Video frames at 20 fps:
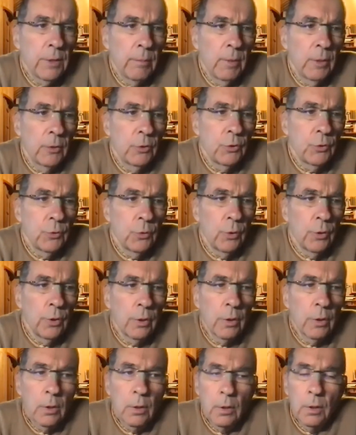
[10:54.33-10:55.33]
I'm not
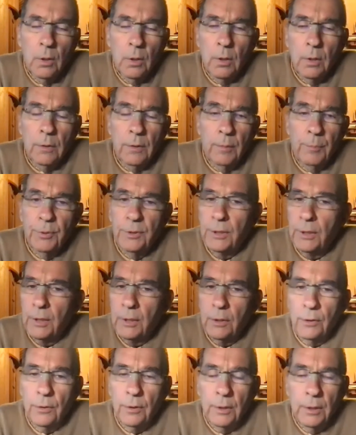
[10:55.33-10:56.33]
sure the
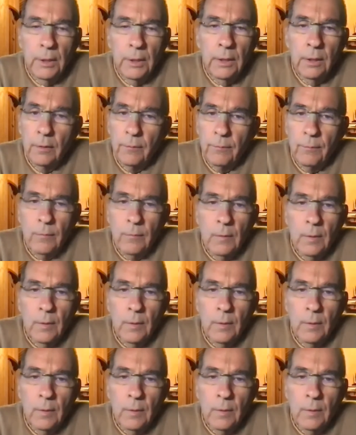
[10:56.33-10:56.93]
particular king